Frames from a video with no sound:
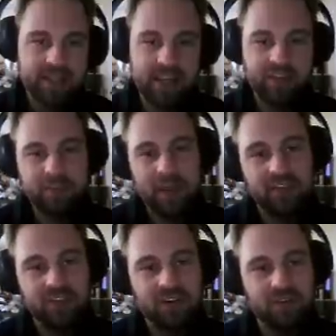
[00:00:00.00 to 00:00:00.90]
Dead
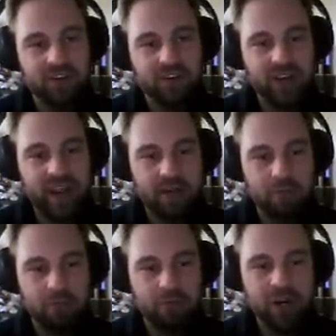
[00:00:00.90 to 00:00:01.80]
Space universe, and it
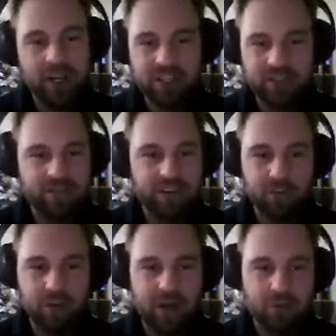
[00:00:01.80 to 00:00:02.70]
really just
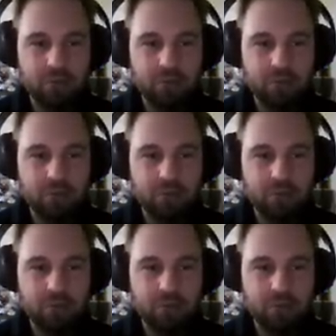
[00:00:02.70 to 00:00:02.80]
fits well.